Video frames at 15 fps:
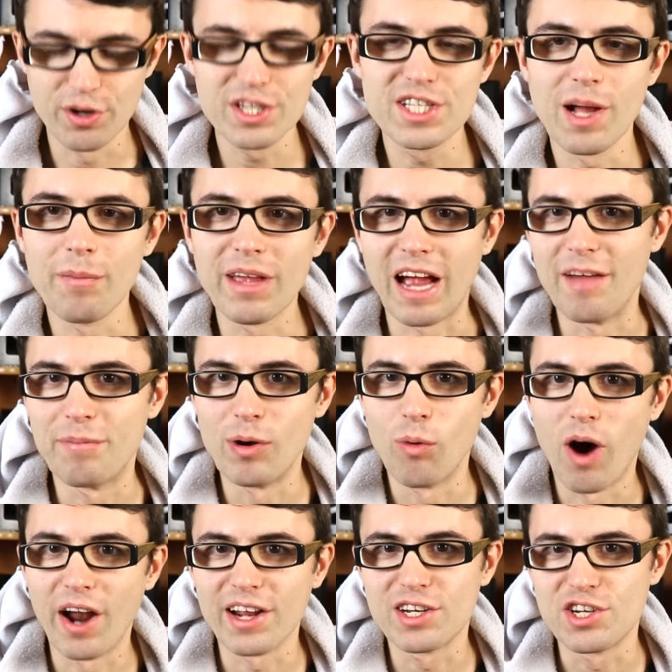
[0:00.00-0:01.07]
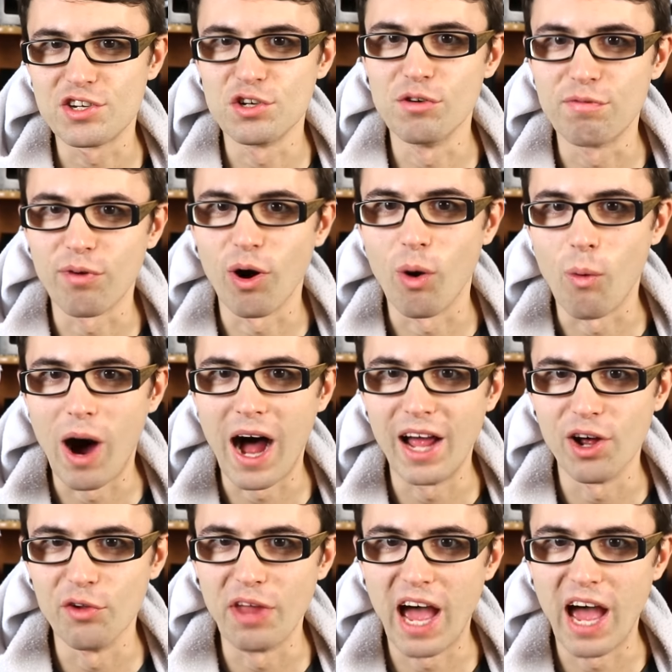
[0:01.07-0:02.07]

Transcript: there's something I've been wanting to do for a while